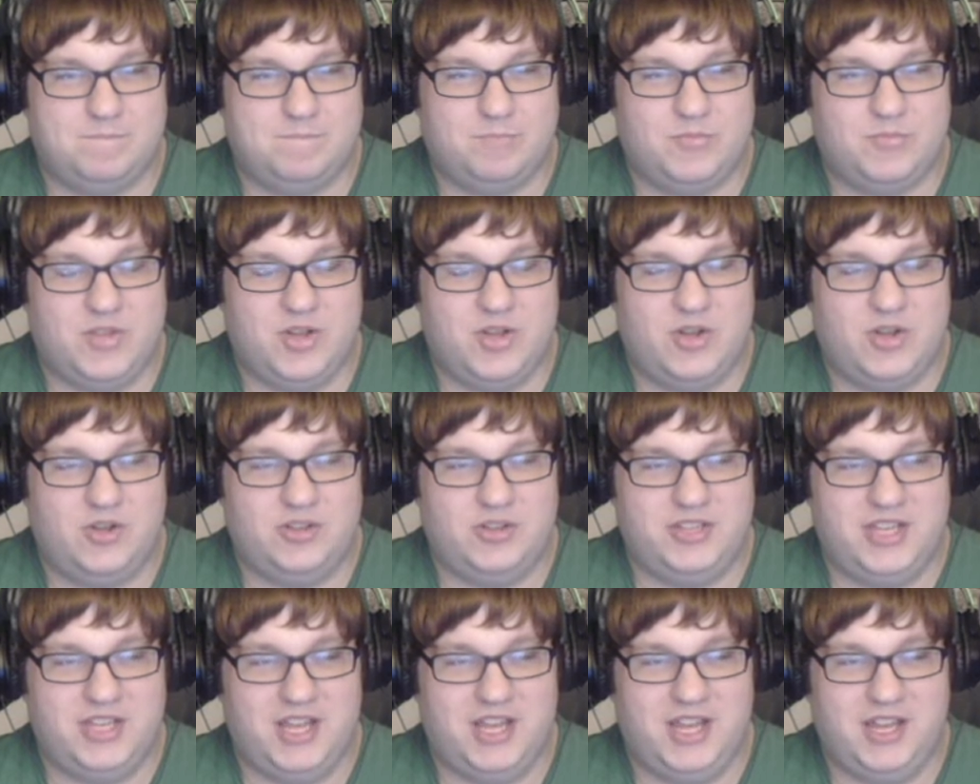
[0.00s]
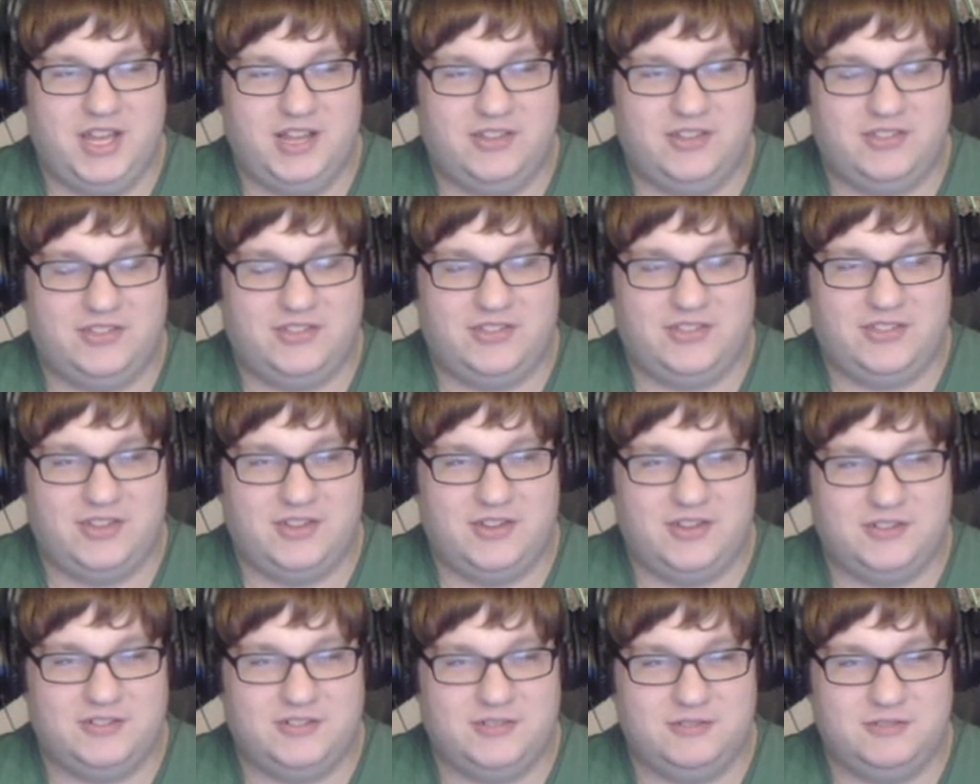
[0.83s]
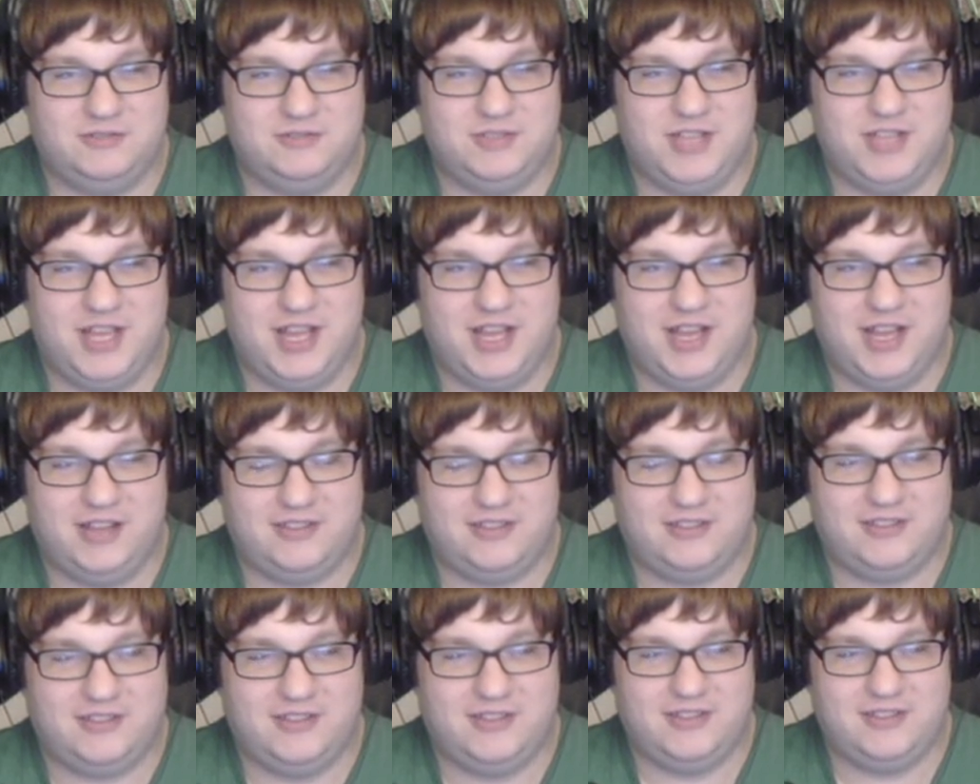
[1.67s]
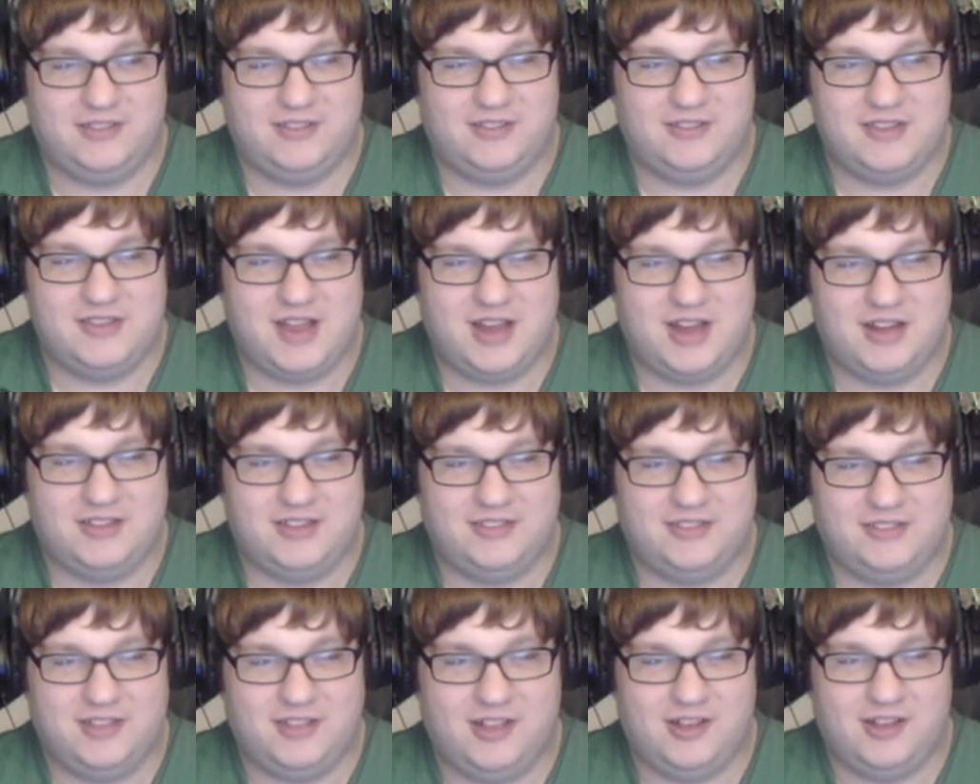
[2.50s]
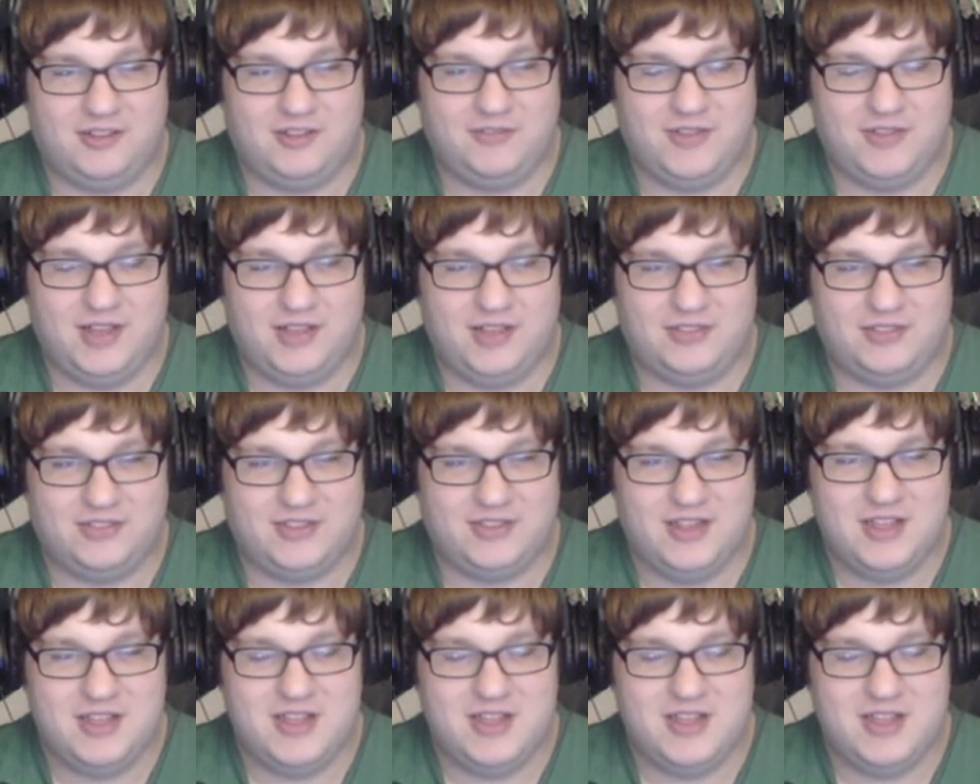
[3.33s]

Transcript: Oh yes, oh yes, this is not a slogfest.